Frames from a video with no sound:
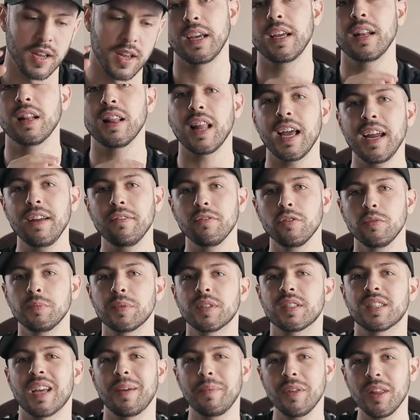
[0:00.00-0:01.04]
In Lightroom,
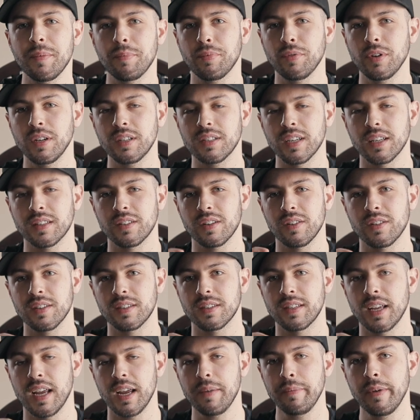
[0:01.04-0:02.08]
some of the presets are the
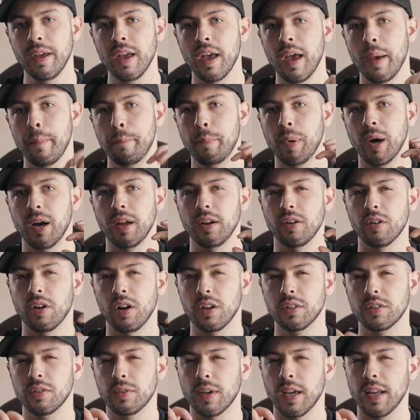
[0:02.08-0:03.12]
same, but you're
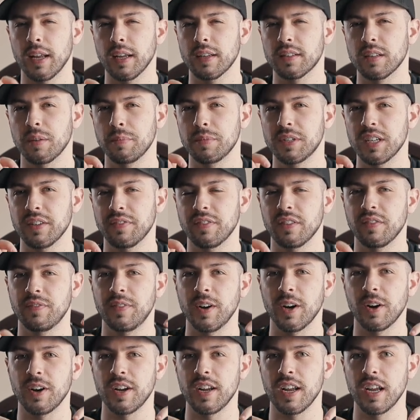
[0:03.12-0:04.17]
also getting some different
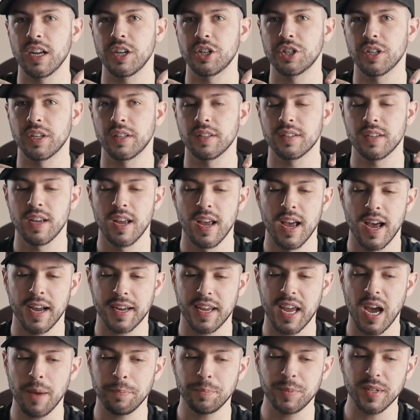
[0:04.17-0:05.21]
variations. I
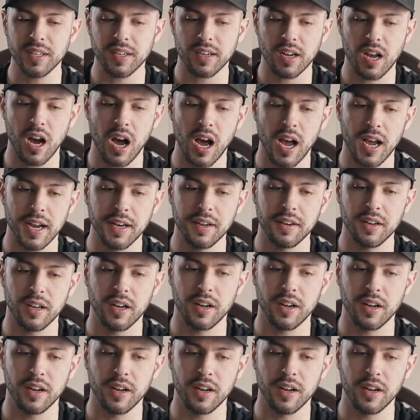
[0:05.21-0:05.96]
kept it kind